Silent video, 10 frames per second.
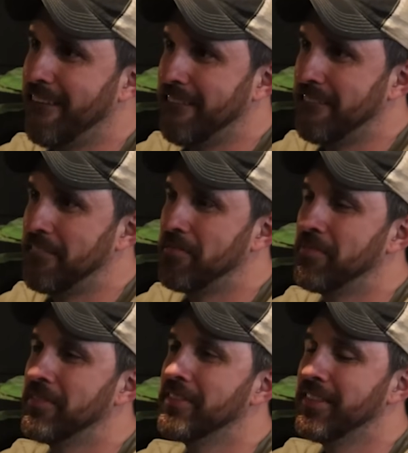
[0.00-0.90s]
come back from
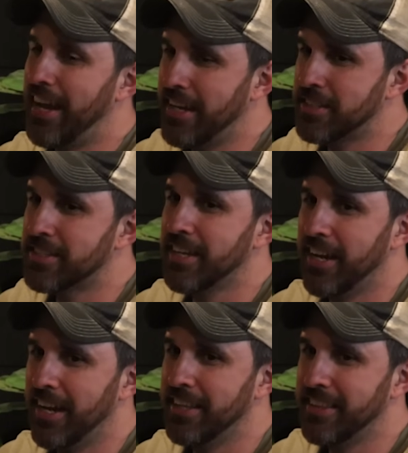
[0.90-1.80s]
Australia. That's
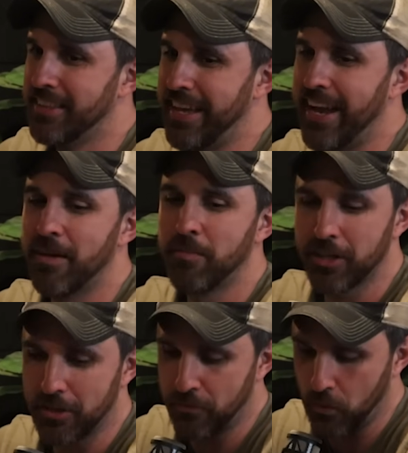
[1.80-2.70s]
uh, that I'm
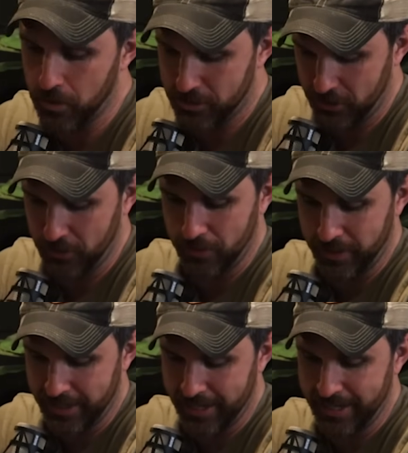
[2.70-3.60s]
looking forward to.
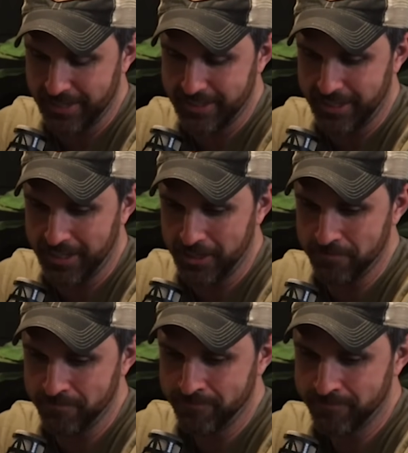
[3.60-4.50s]
And
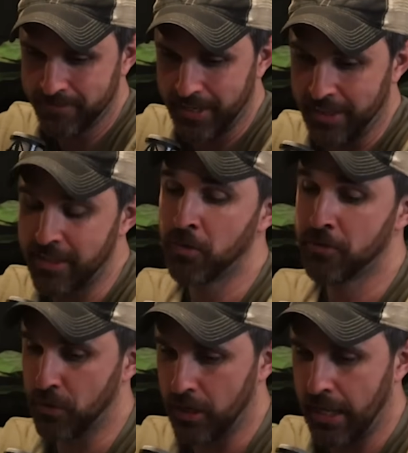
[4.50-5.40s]
um, and then
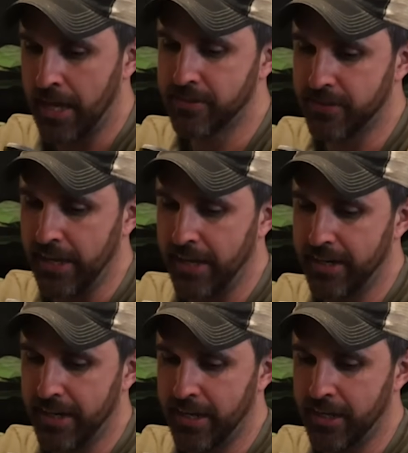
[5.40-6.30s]
we've realized
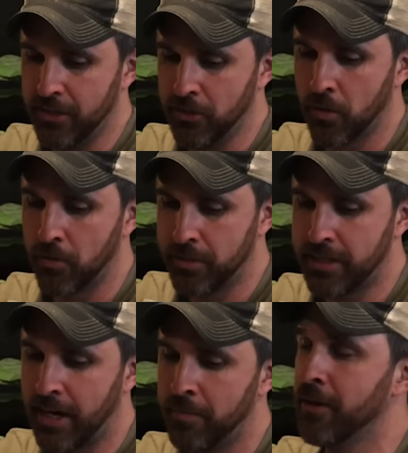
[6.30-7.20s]
that uh, your
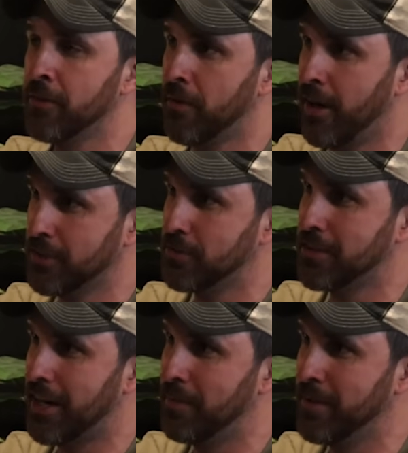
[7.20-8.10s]
retirement and The Rock's
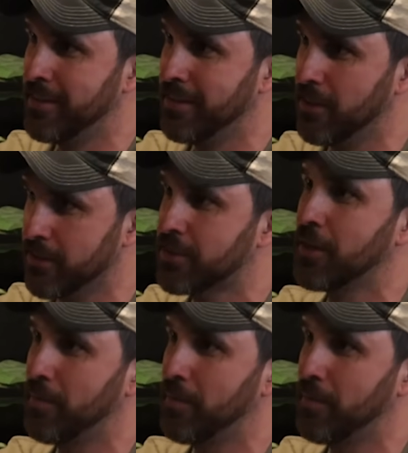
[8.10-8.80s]
retirement looks